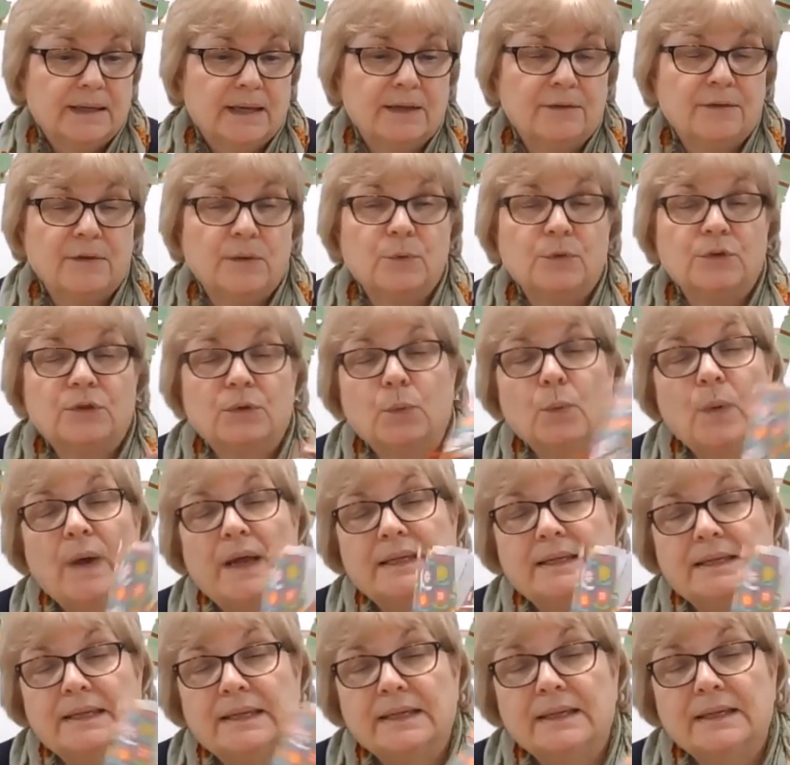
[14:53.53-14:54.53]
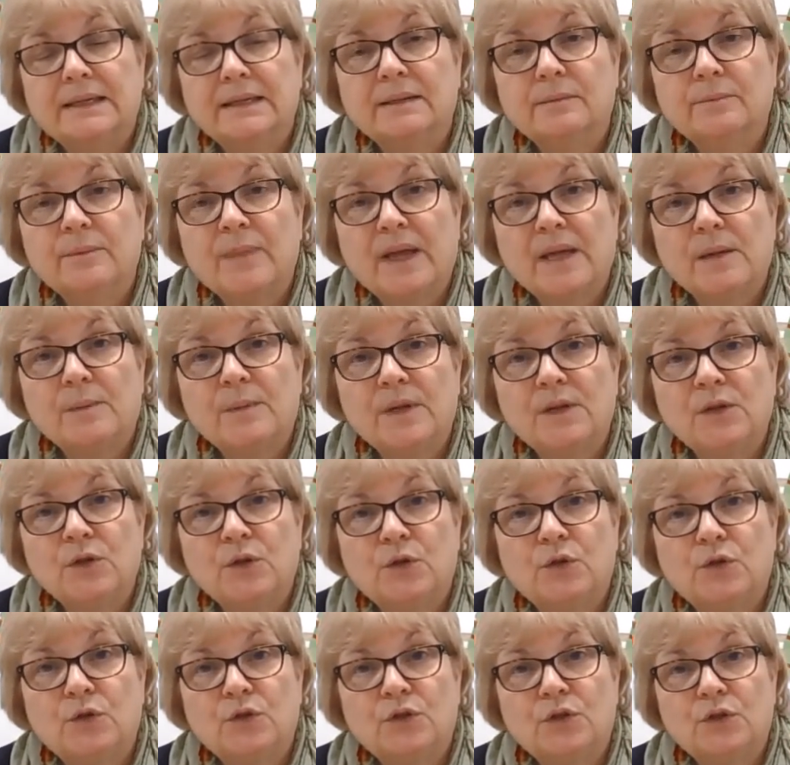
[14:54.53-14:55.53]
If it was a wedding, maybe you
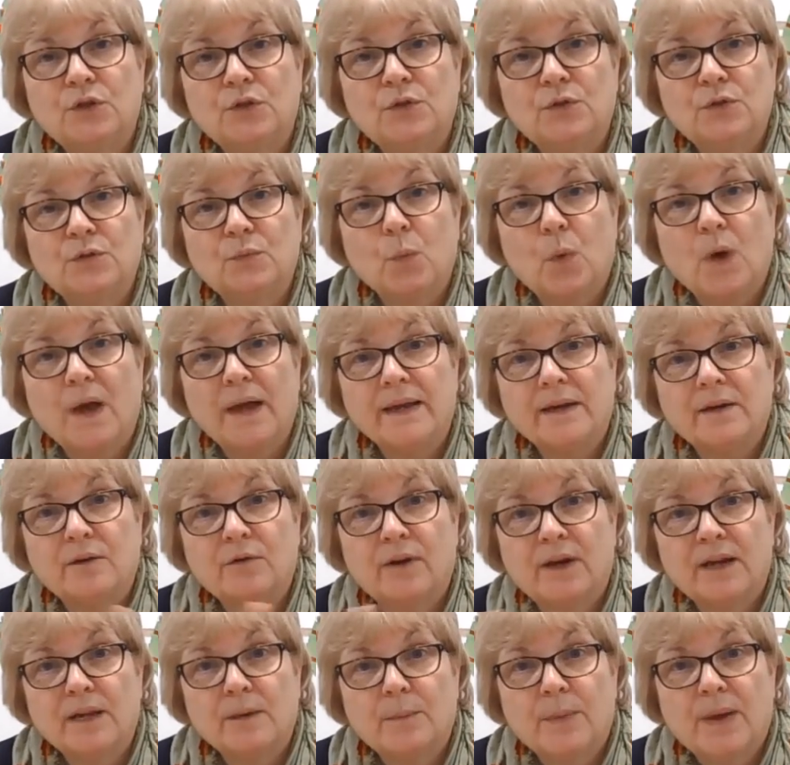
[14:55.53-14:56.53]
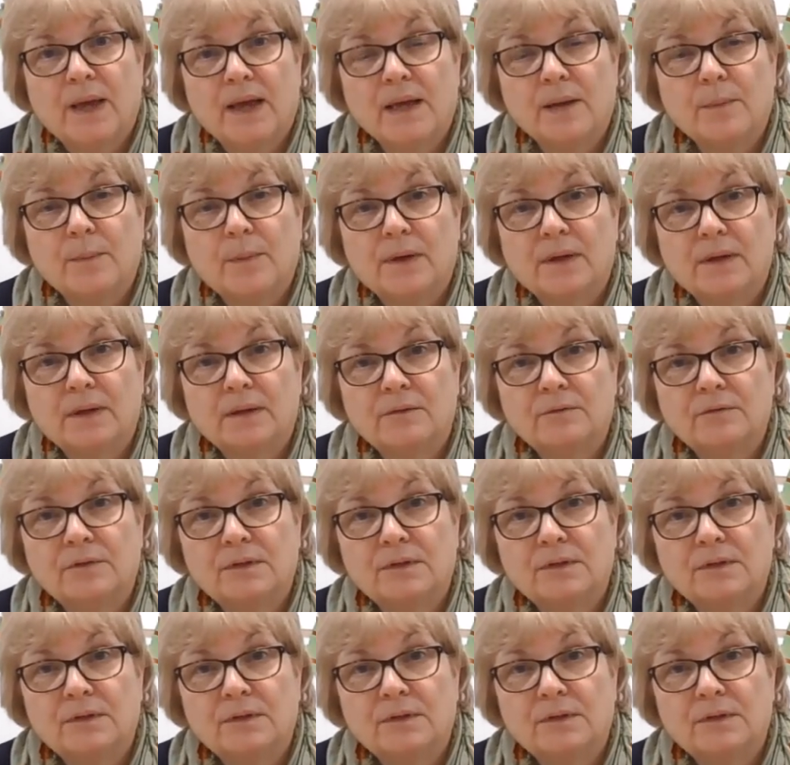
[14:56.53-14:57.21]
could use white crepe paper